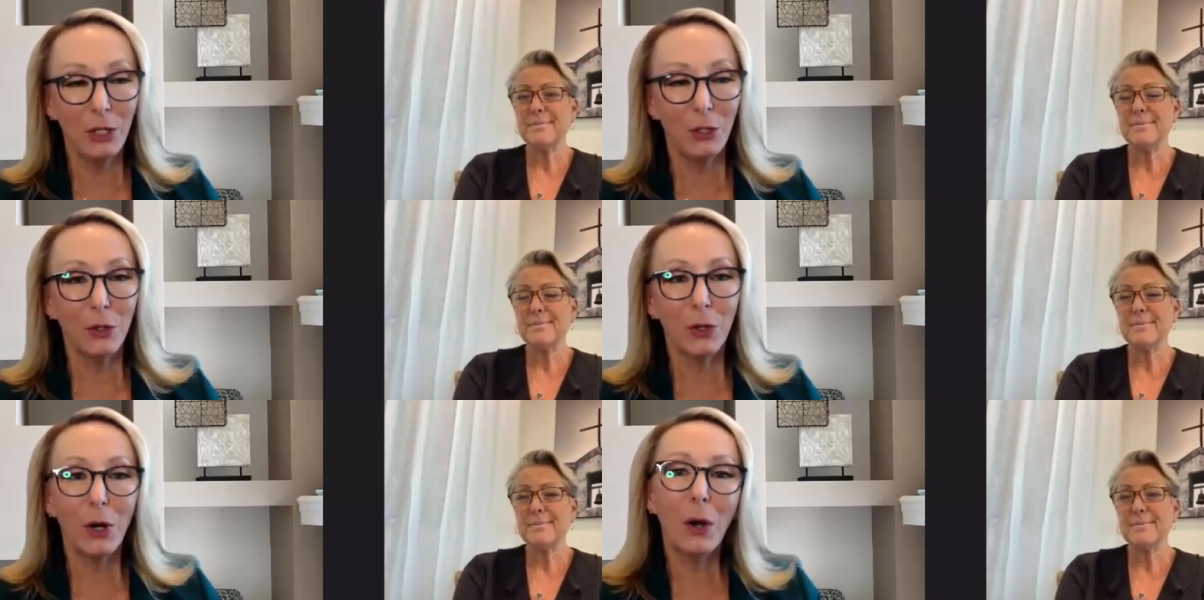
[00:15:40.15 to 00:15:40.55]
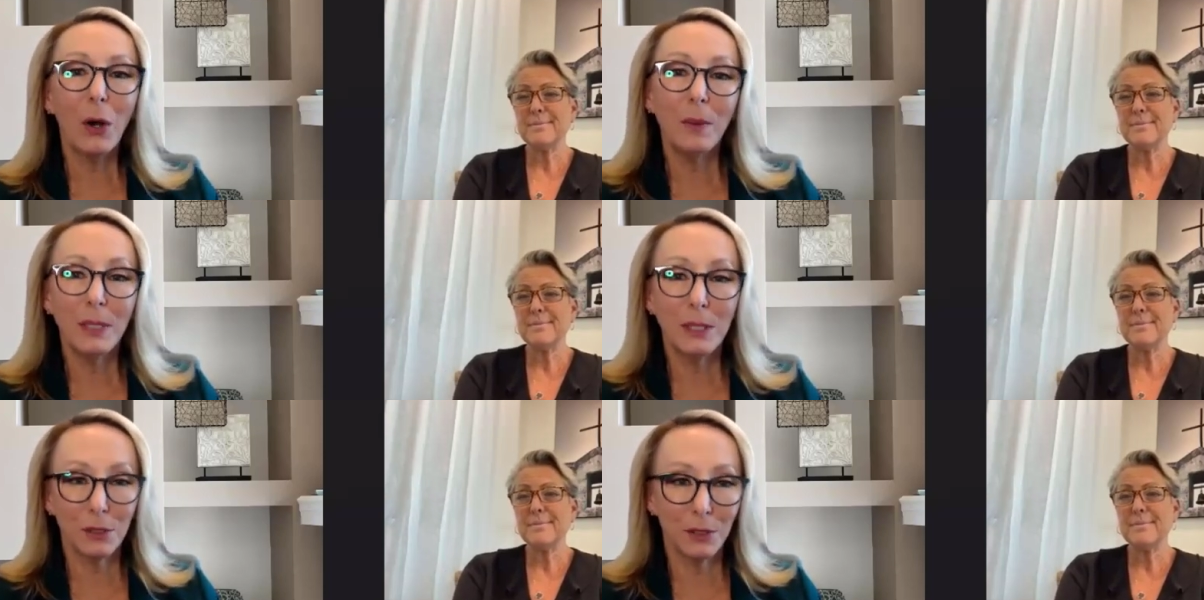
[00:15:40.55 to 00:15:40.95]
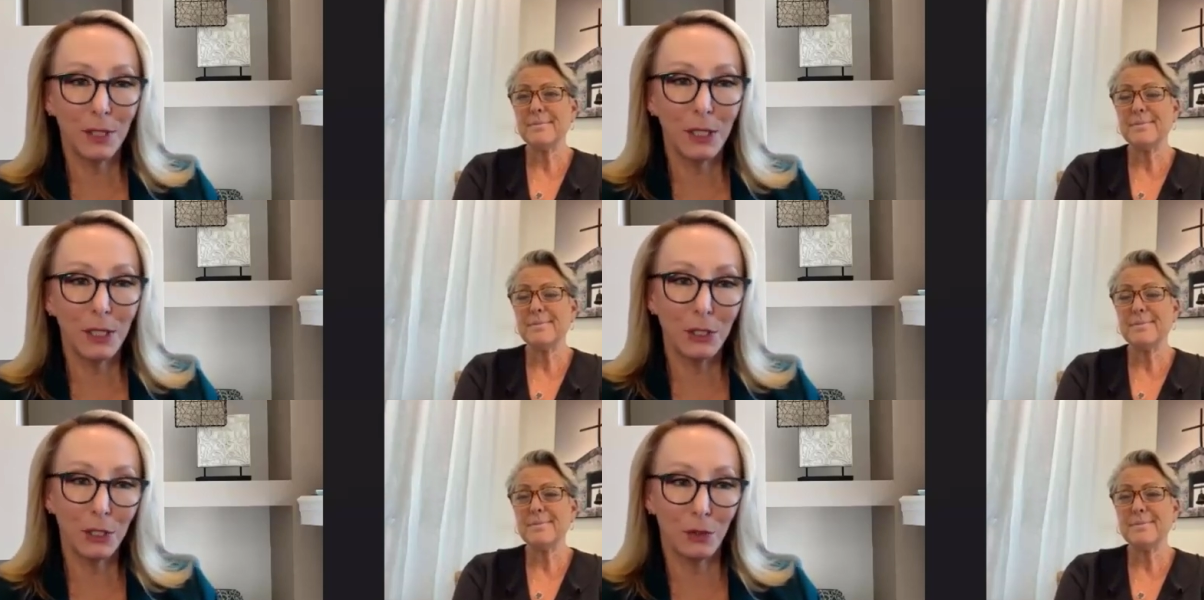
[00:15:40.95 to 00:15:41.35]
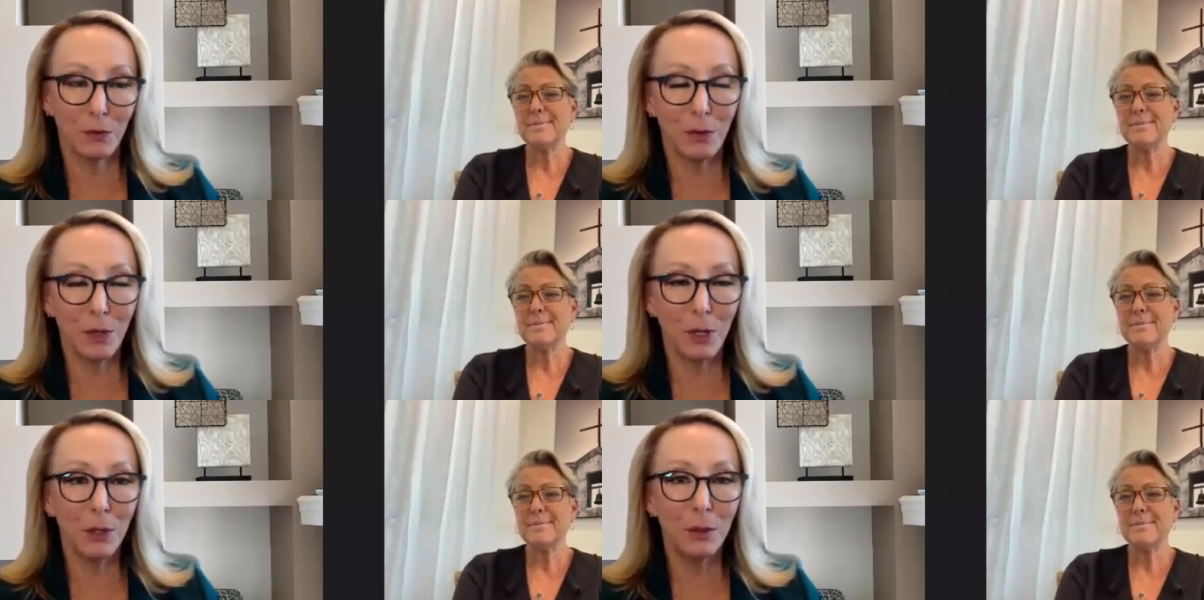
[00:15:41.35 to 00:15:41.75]
Speaker 1: you're always looking to
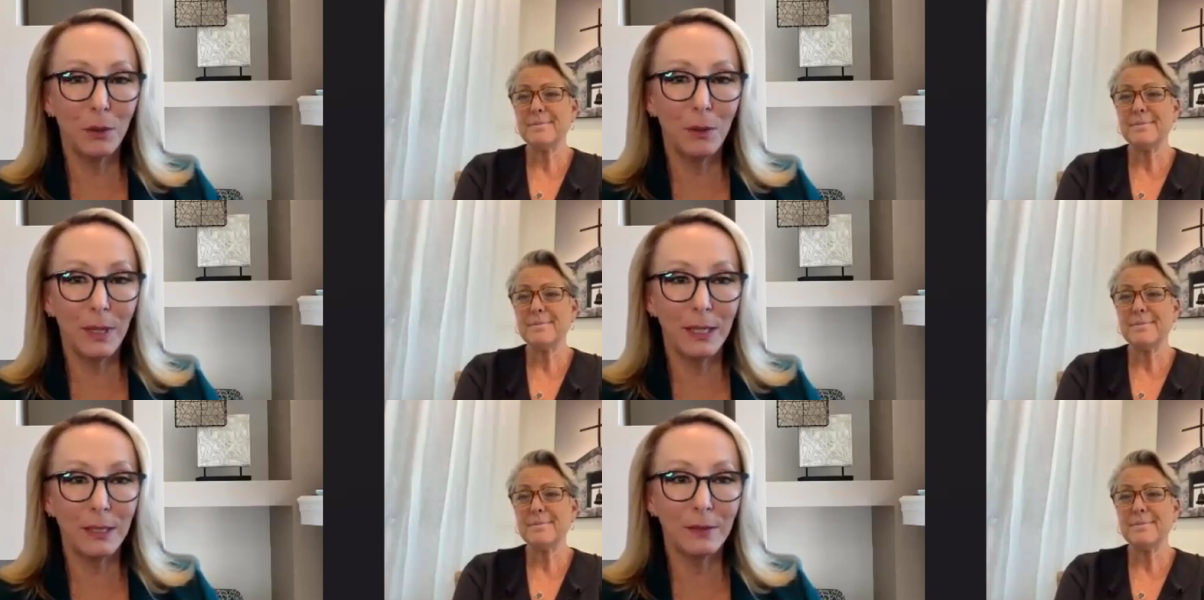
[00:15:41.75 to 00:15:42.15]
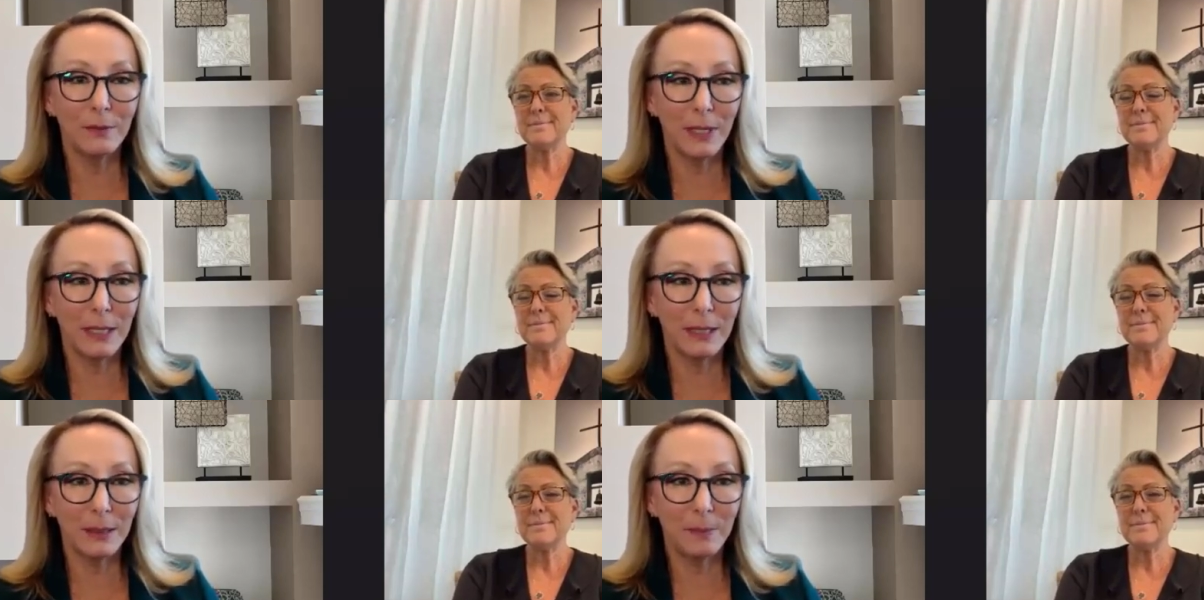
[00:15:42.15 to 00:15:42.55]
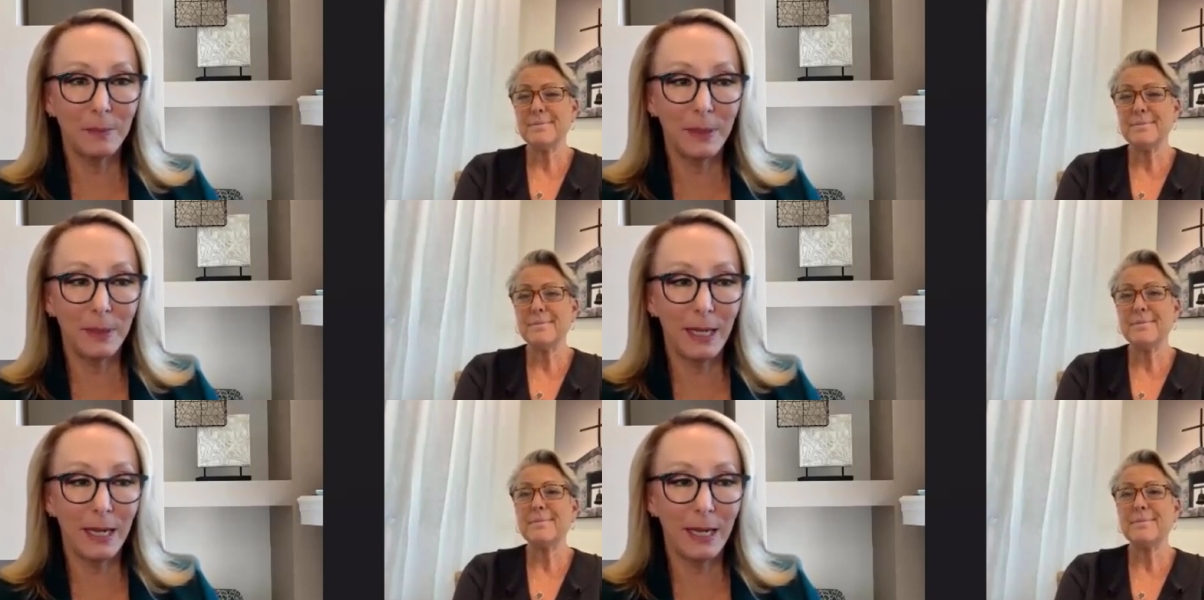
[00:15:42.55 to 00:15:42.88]
grow and develop,